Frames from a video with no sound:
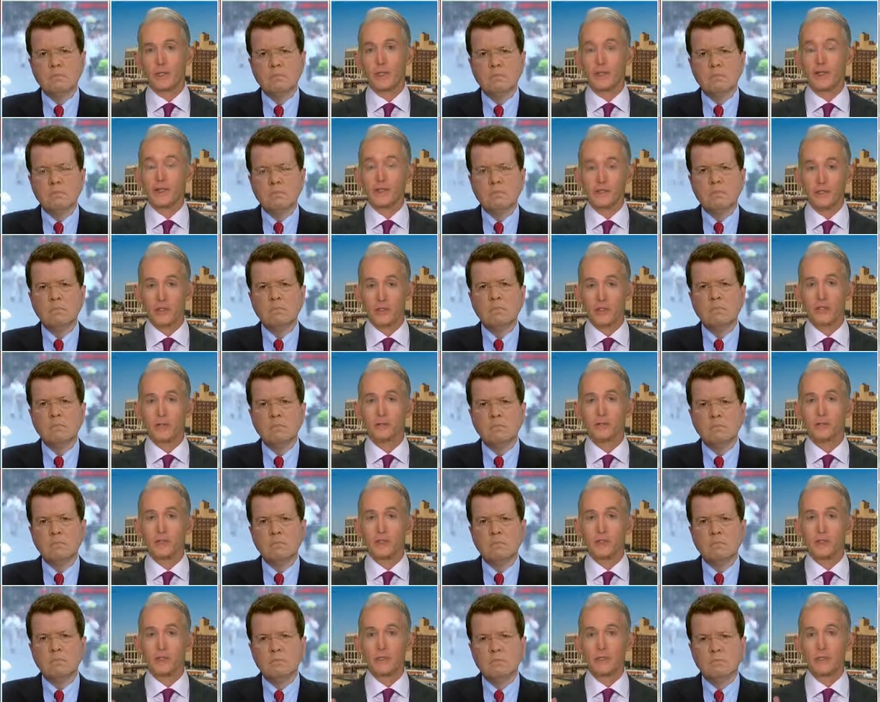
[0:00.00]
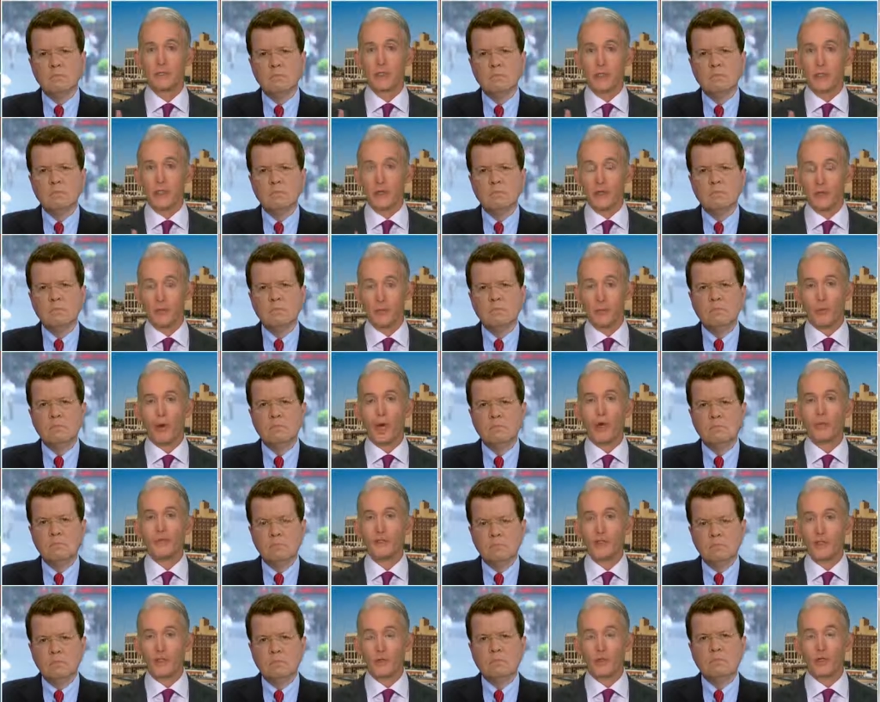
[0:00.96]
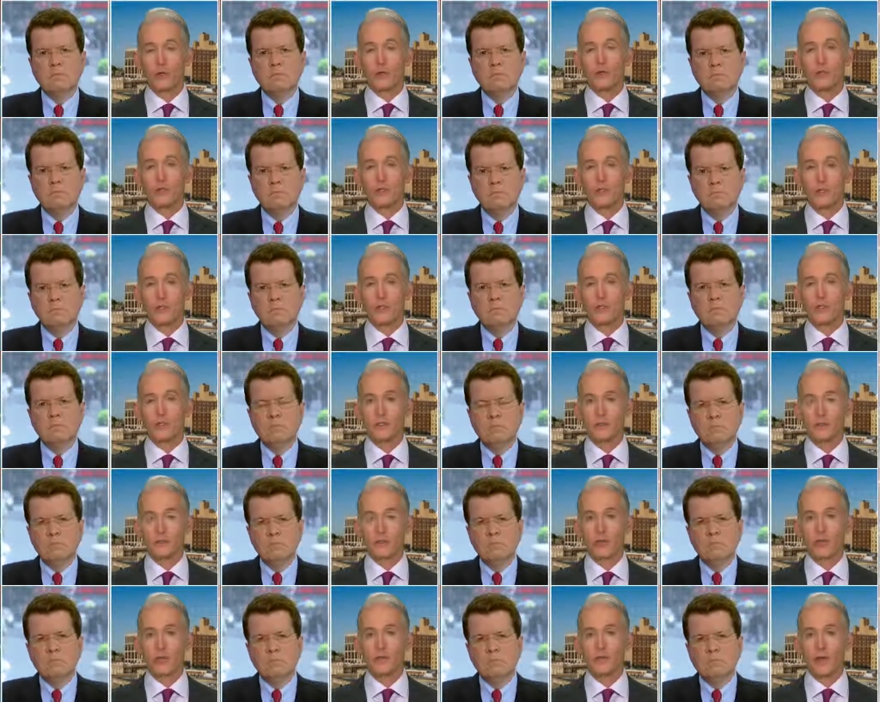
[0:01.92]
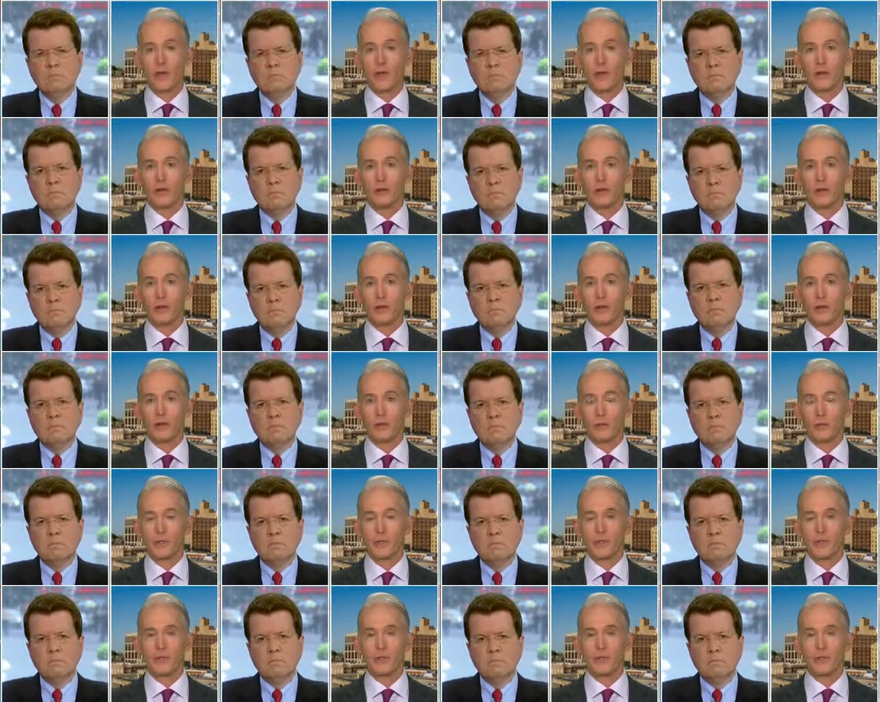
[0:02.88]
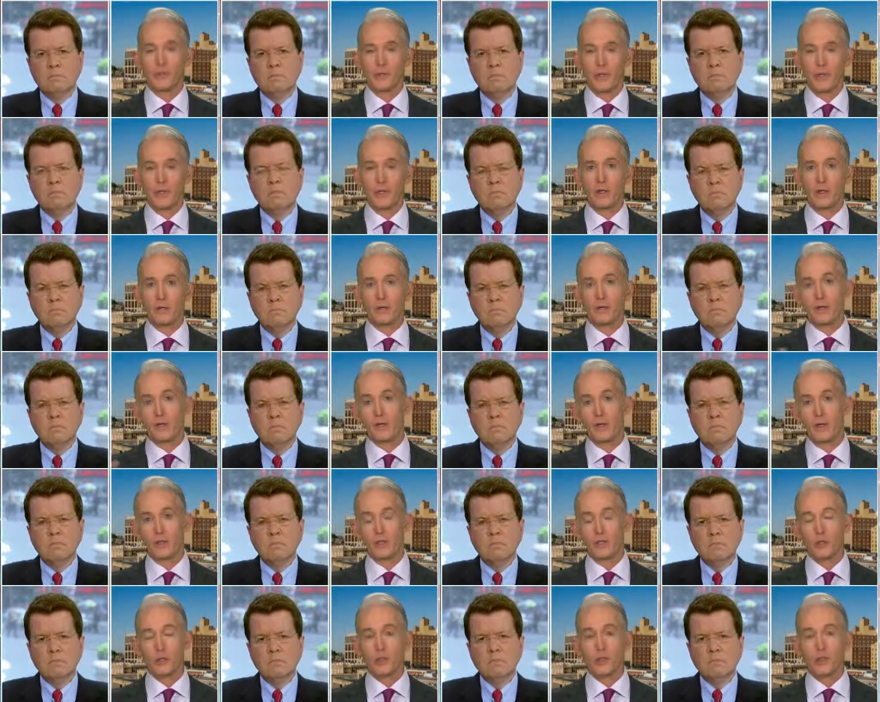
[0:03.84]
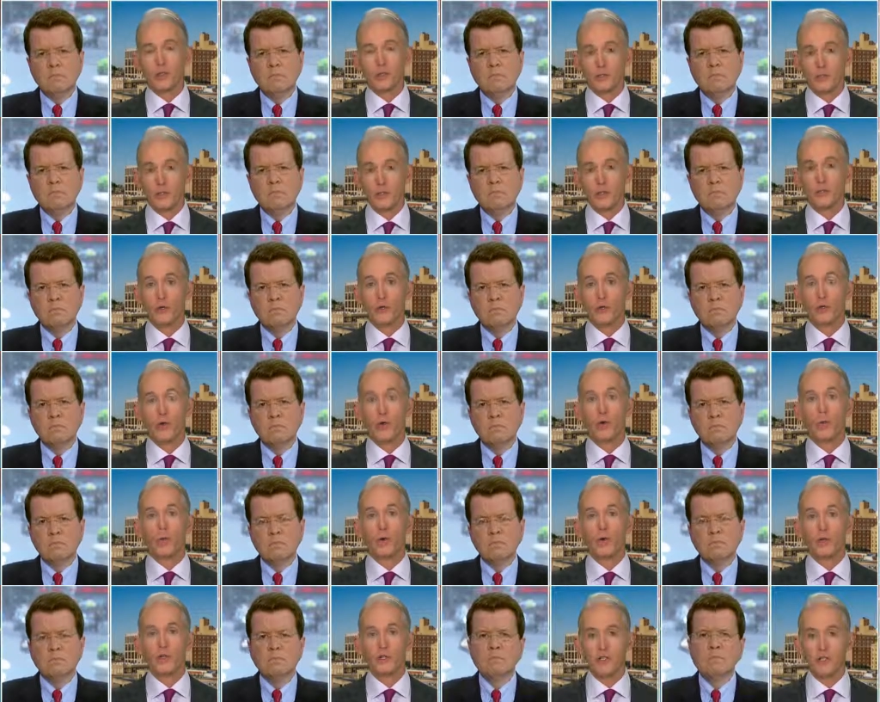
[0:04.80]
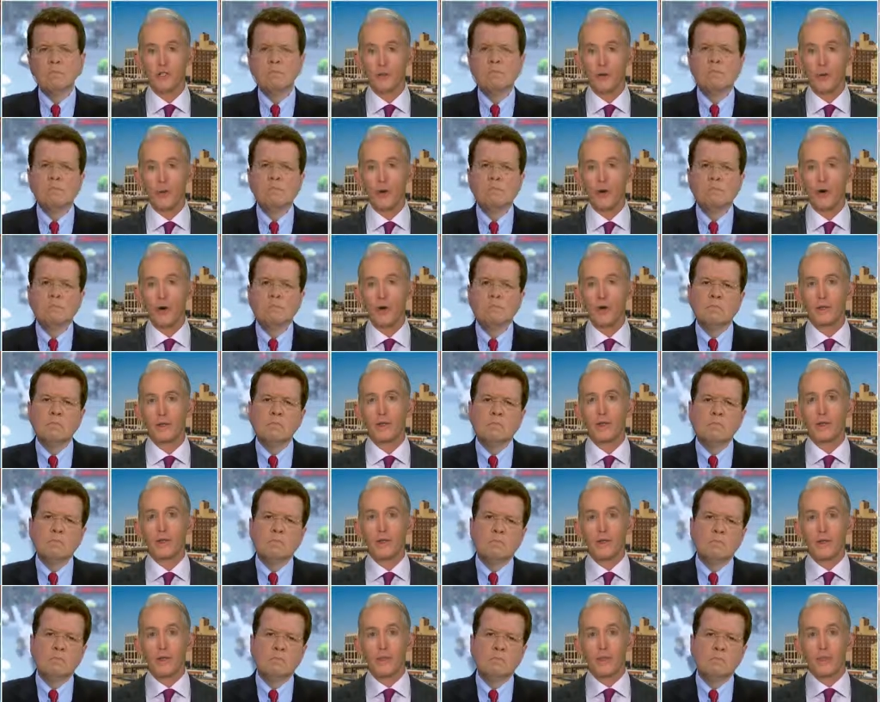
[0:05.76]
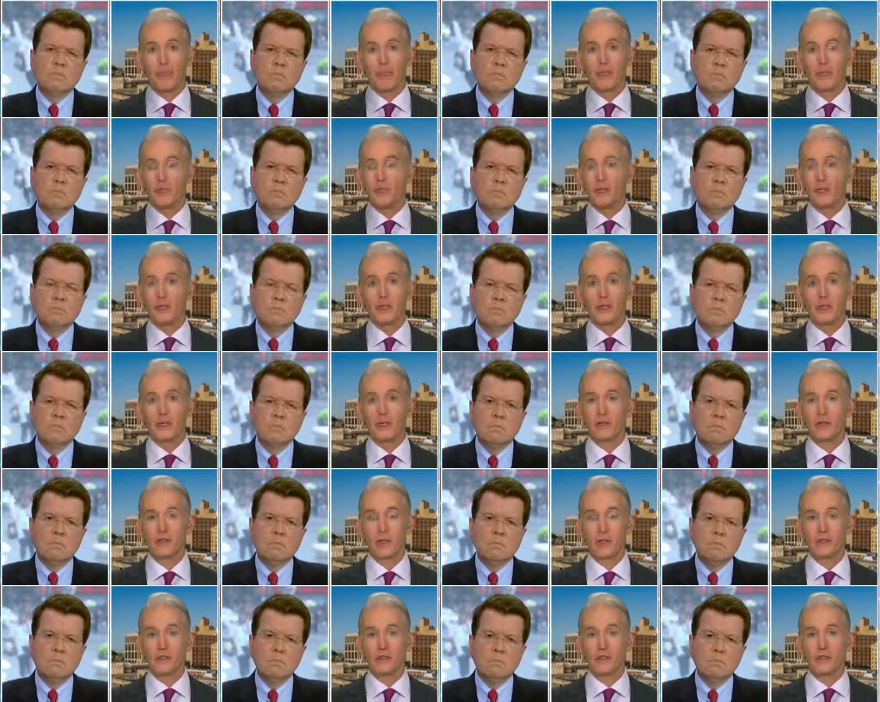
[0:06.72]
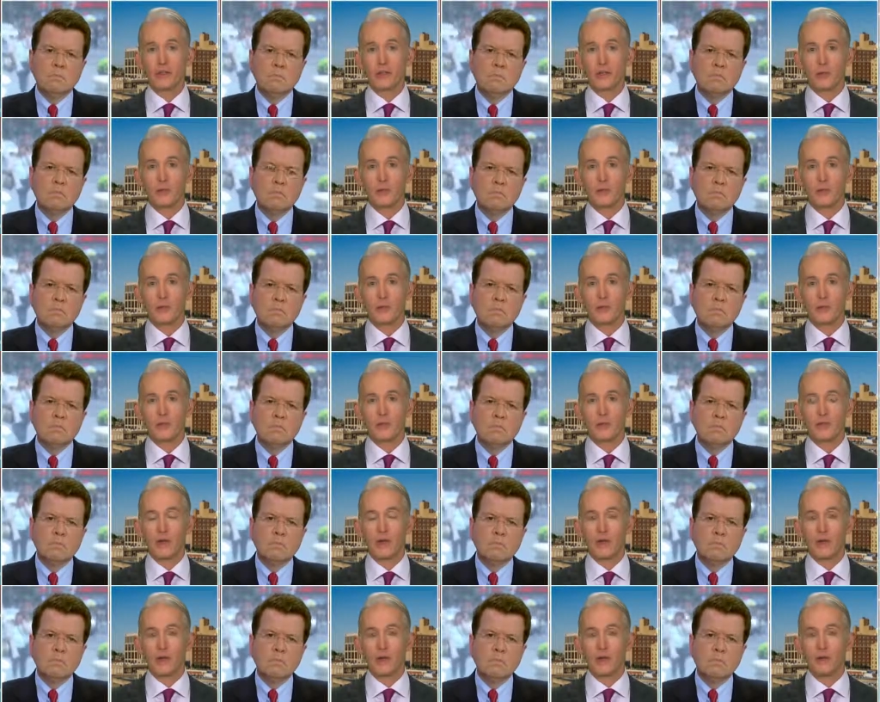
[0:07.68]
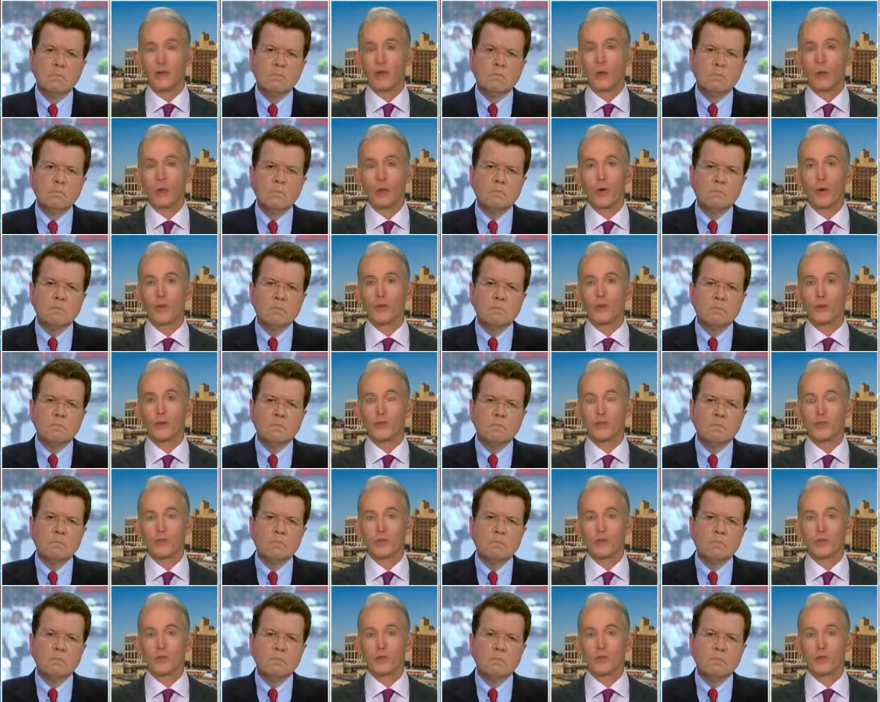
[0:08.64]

Speaker 1: that tells me the private negotiations for voluntary appearance failed. The next question is okay, what does he want? The Senate Intelligence Committee found no evidence